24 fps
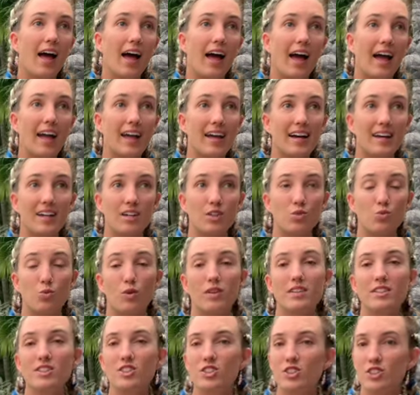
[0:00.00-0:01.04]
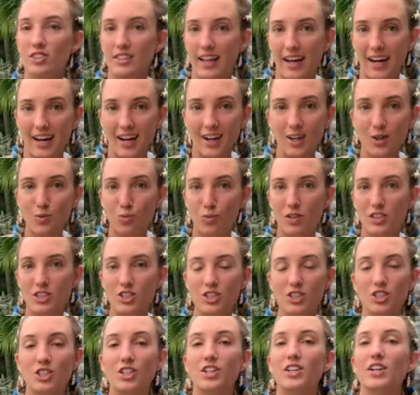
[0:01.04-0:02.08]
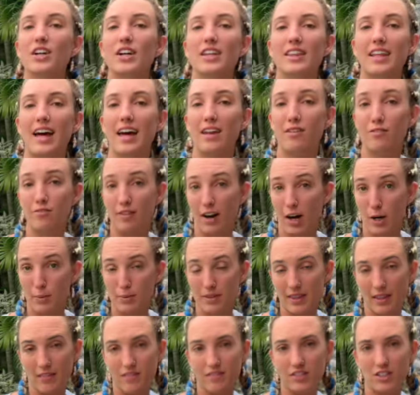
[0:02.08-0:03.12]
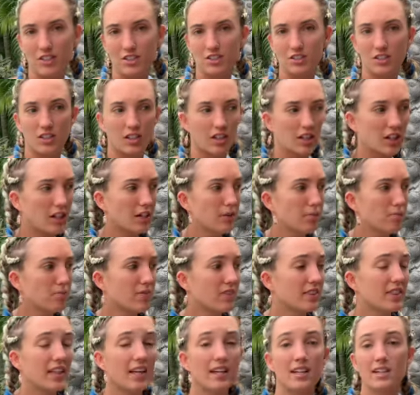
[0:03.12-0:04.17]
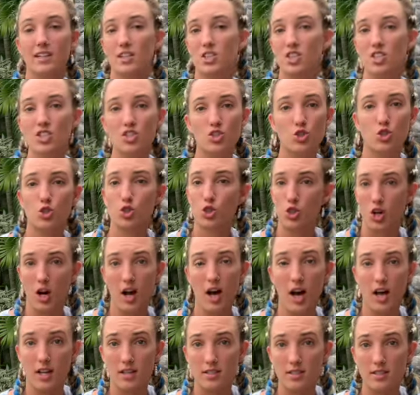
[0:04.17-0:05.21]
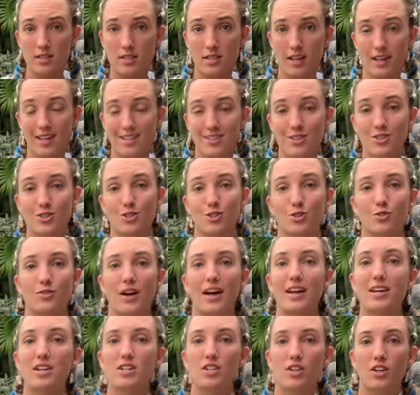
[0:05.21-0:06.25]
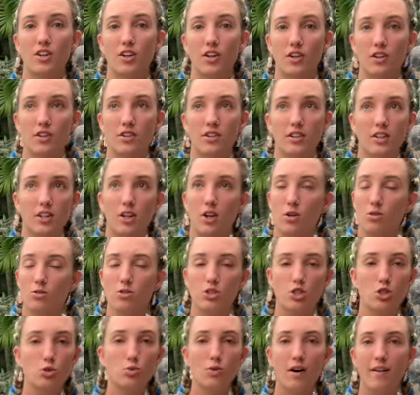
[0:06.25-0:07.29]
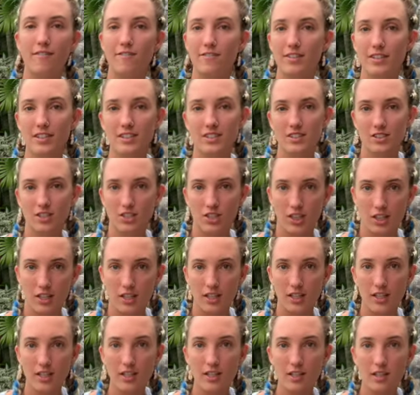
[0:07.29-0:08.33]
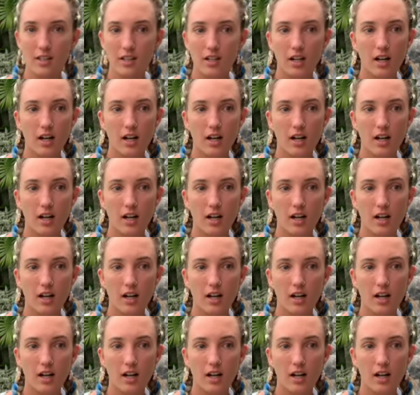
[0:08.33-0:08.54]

And once you're there, once you're in that environment that feels good, then just trust and surrender. You know, do what feels good.